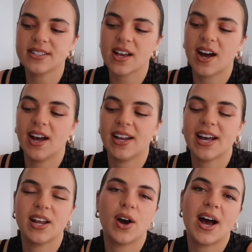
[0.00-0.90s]
side
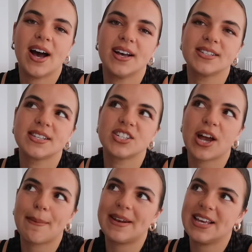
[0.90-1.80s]
and it has
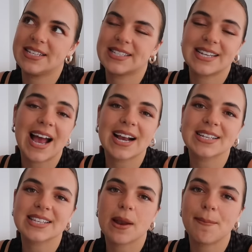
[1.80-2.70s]
Japanese
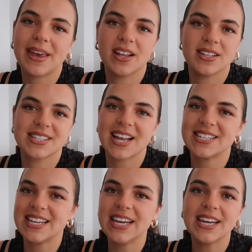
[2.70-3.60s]
snacks and meals and
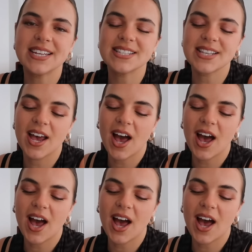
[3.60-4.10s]
teas.